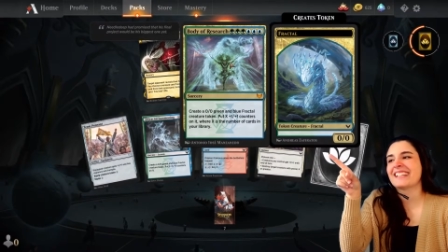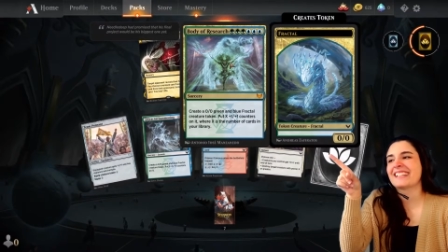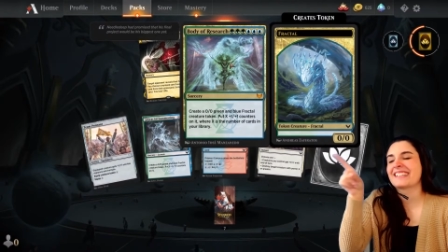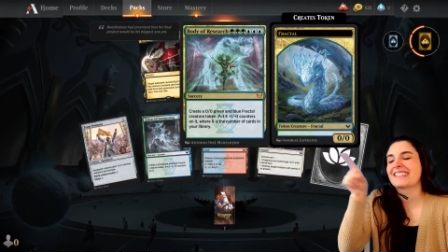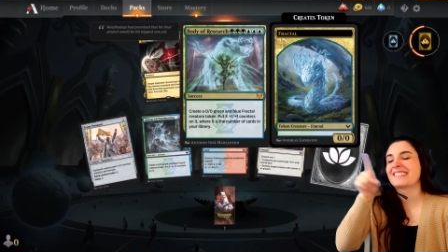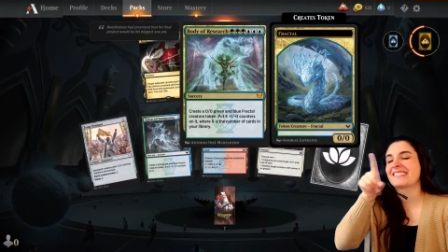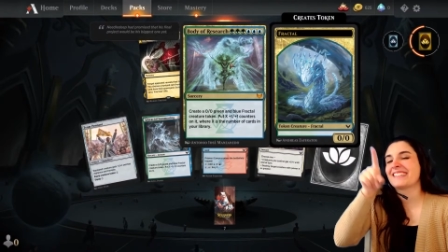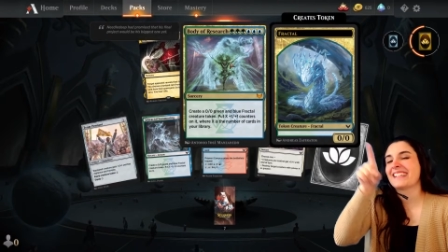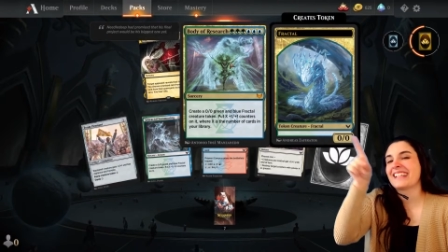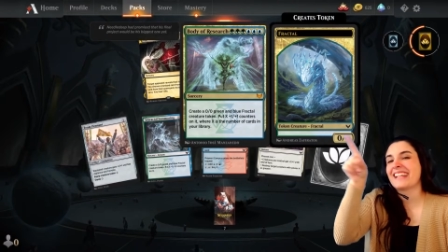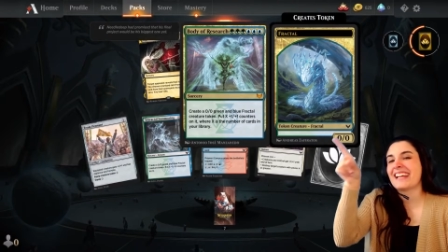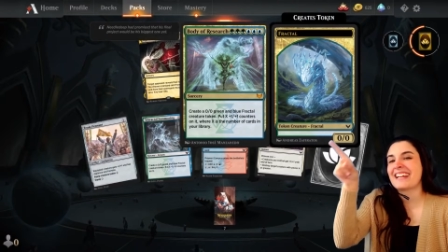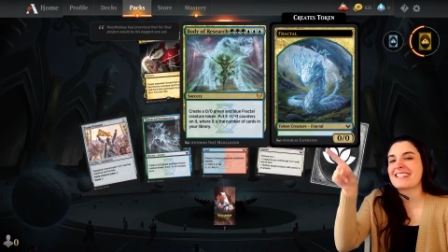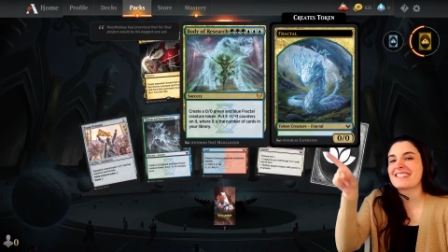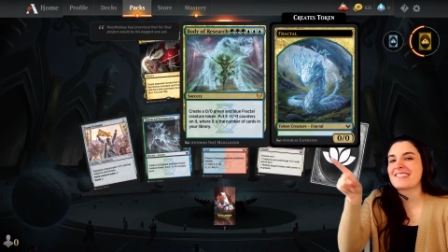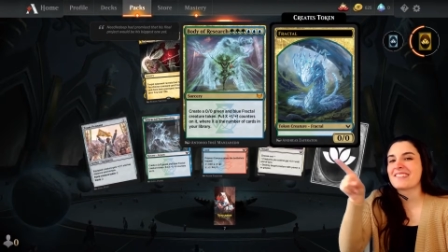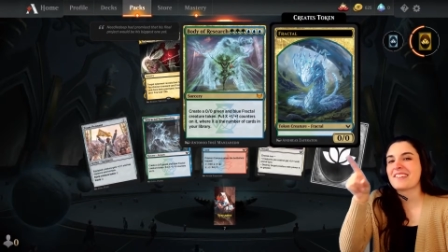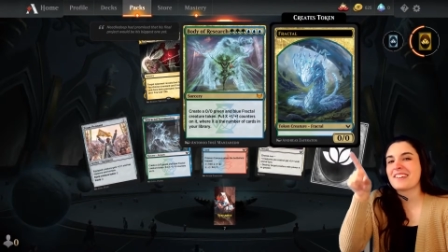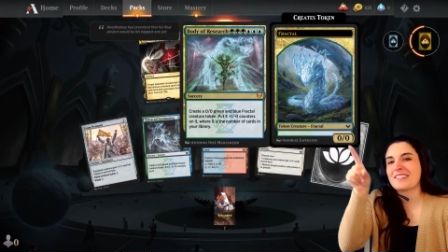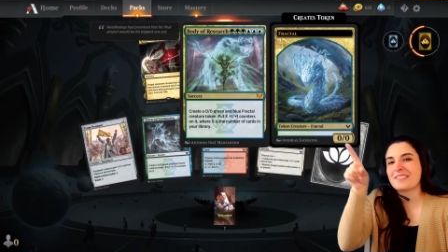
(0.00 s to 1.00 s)
and green has
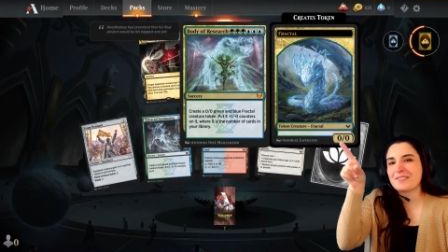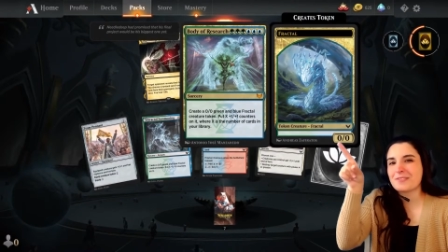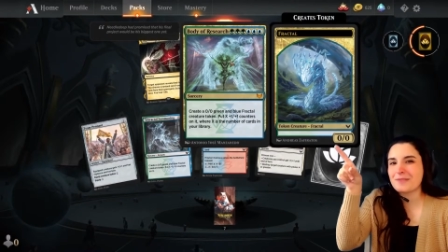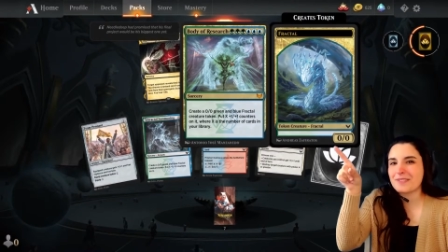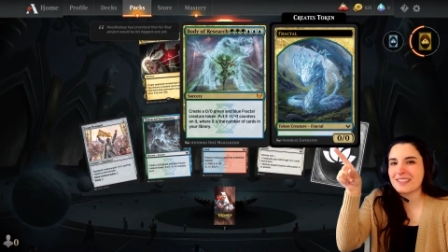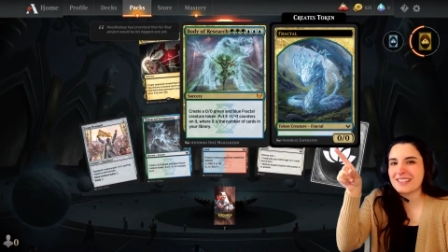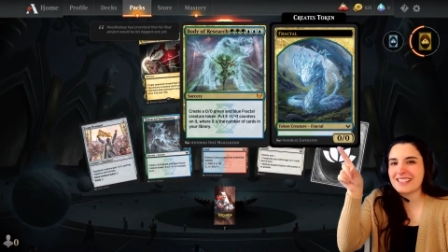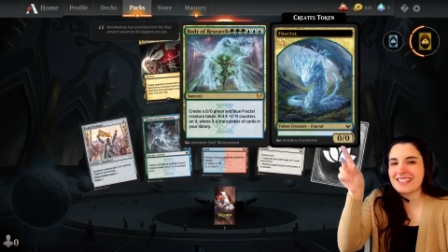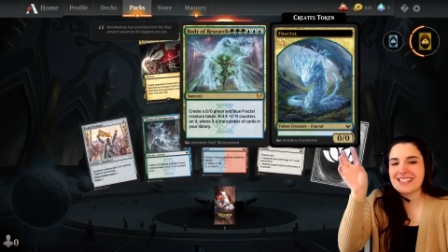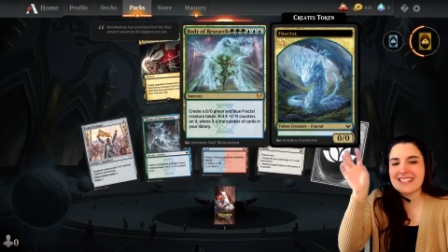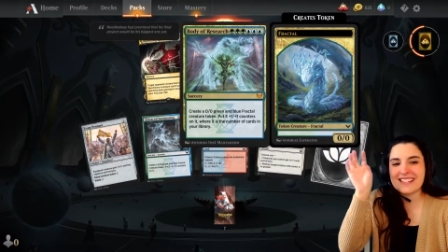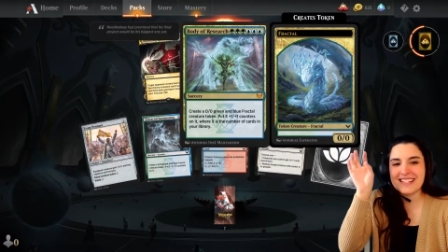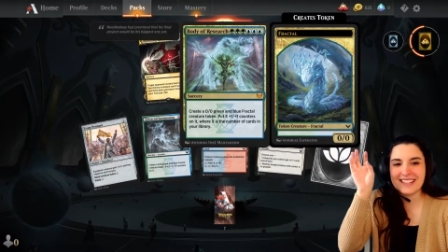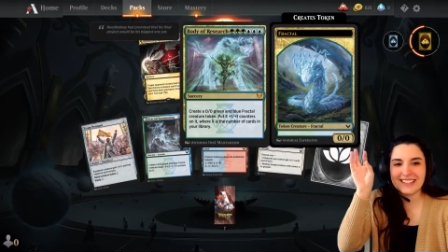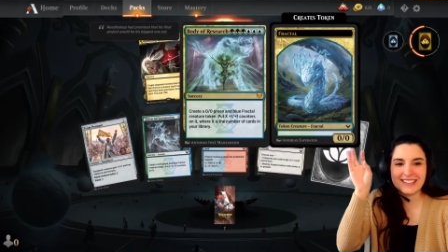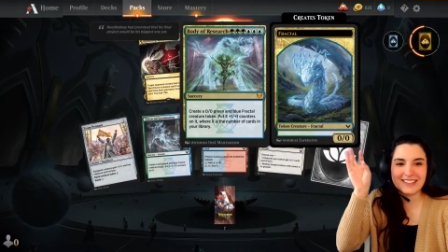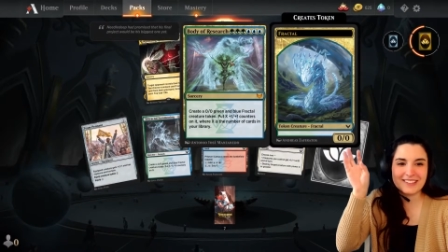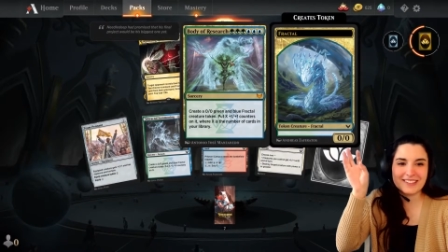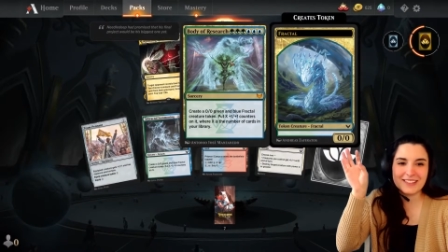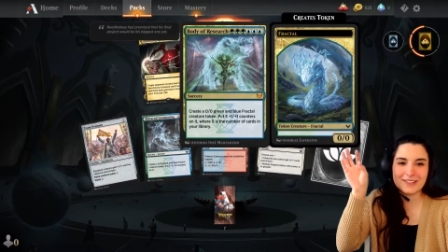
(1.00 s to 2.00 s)
a lot of abilities that
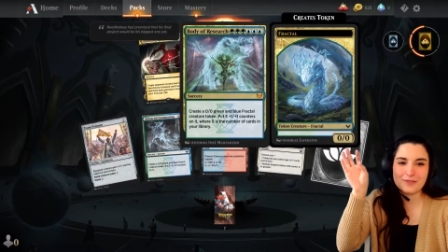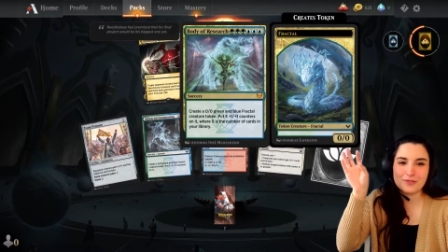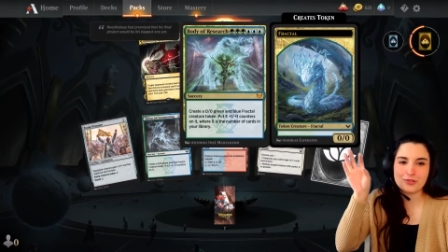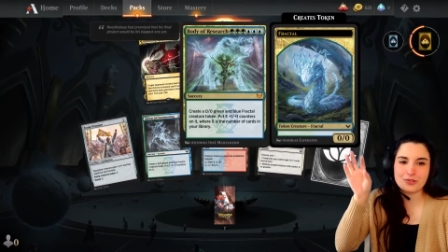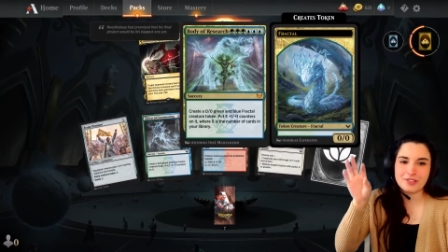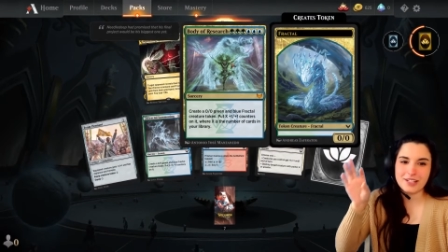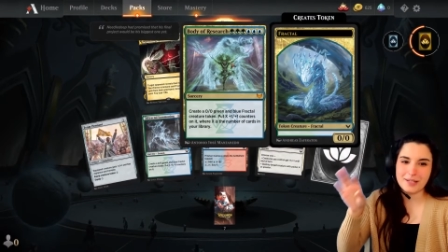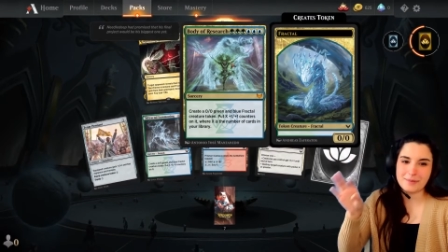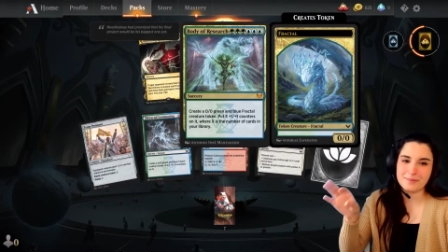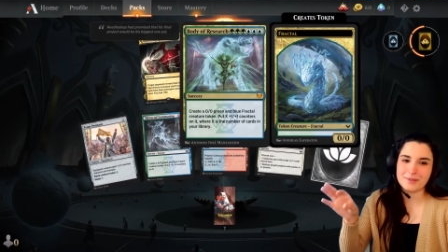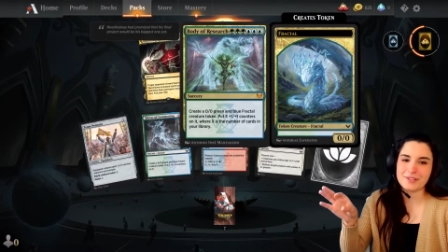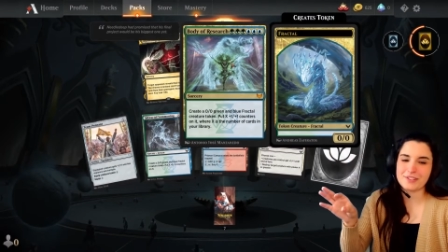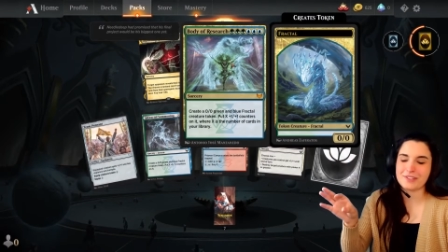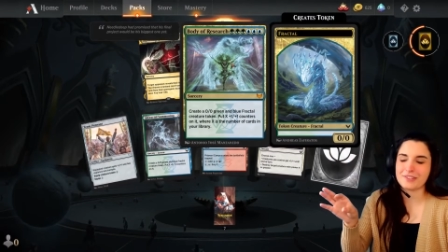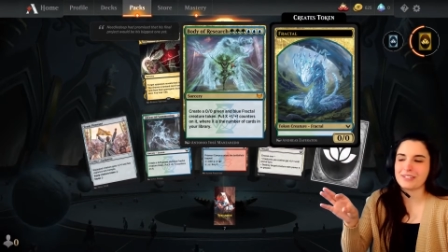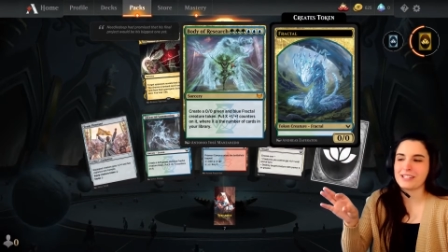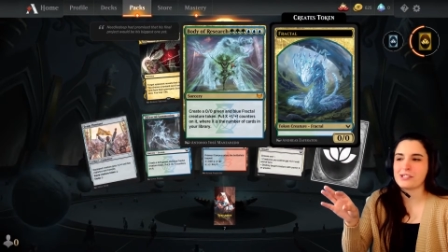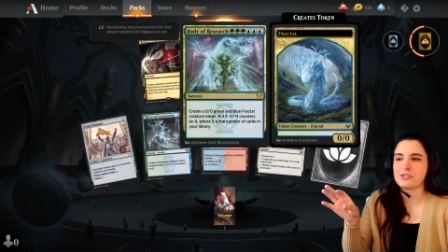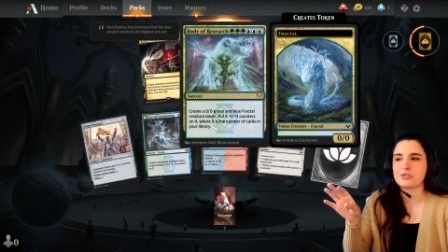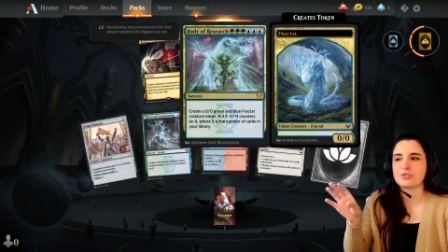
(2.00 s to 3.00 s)
let you give trample to
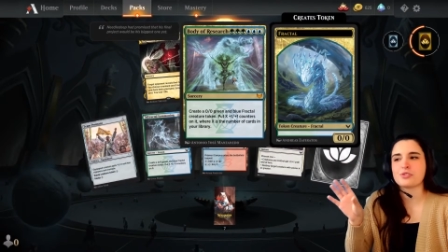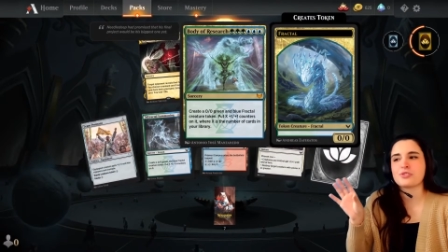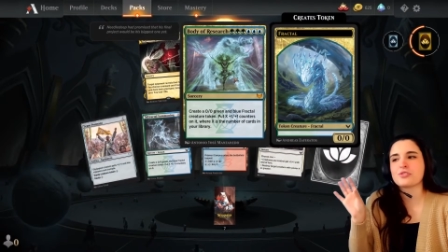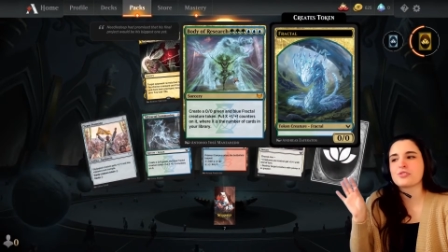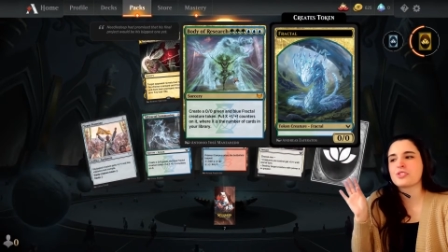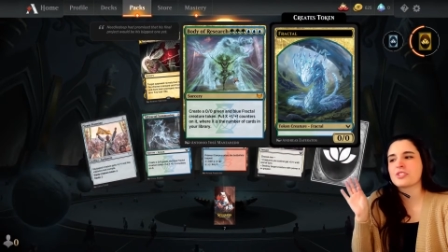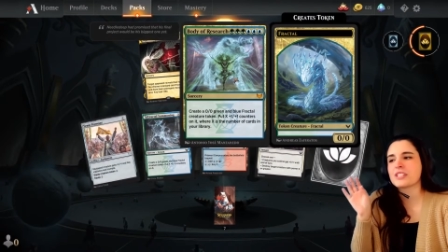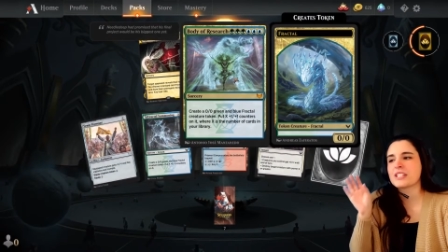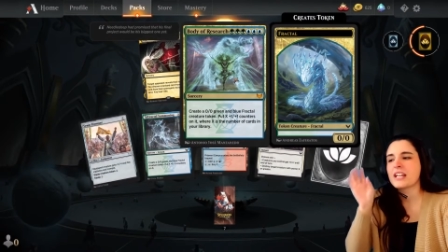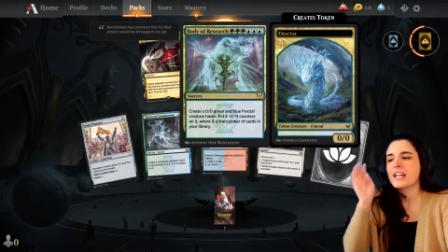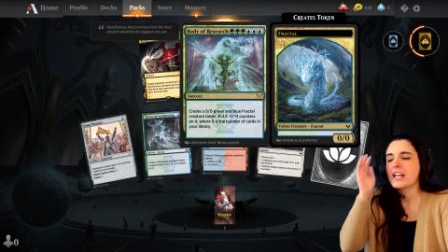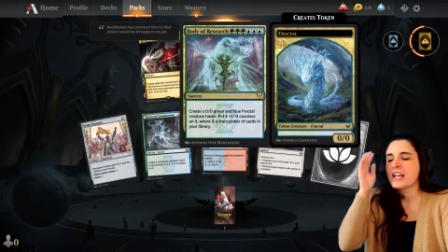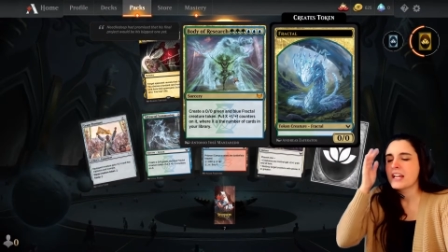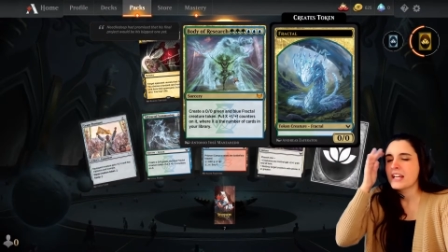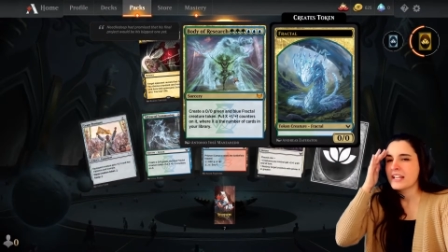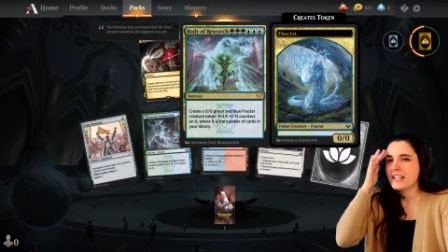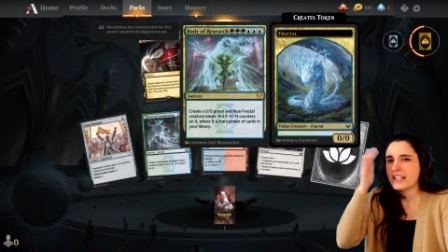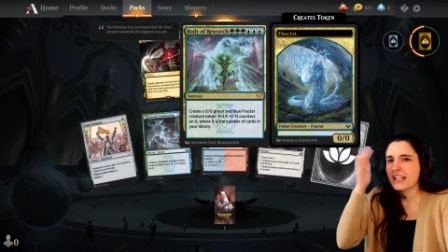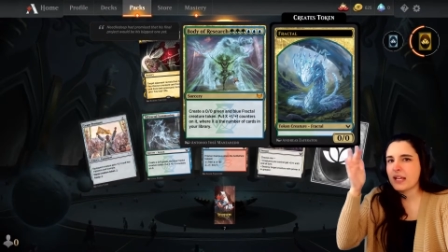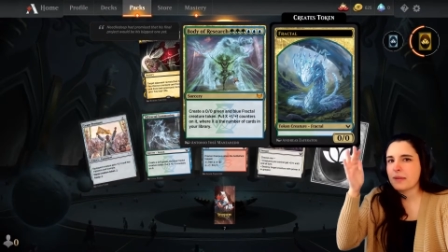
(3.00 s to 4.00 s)
creatures, so just
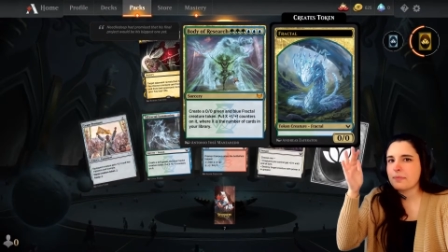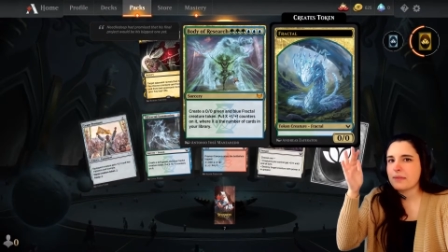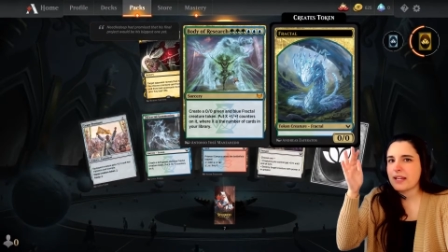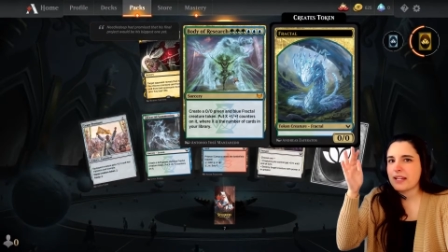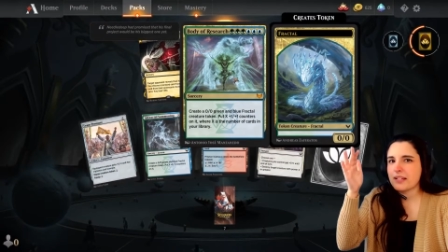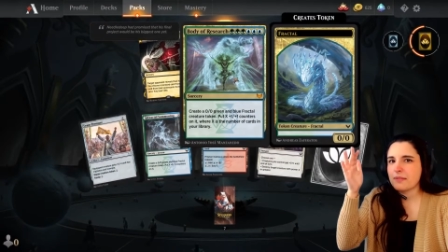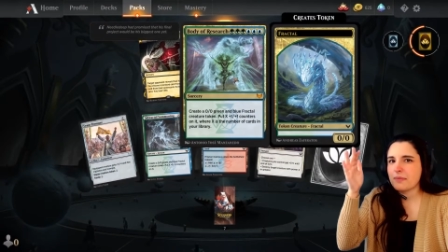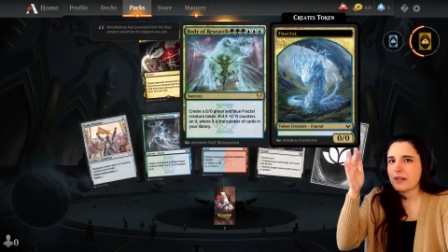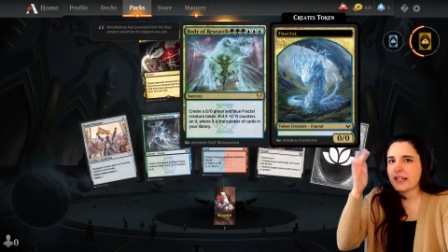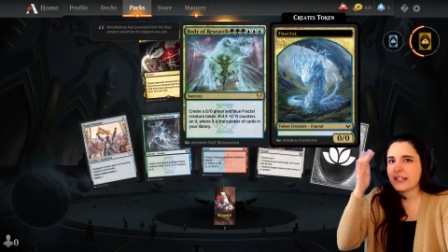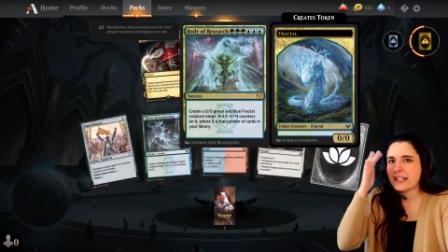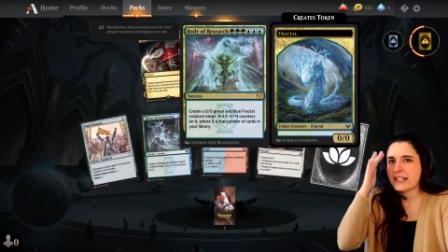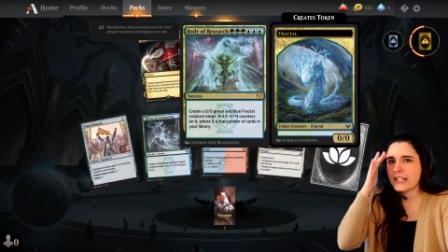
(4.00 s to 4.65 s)
keep that in mind.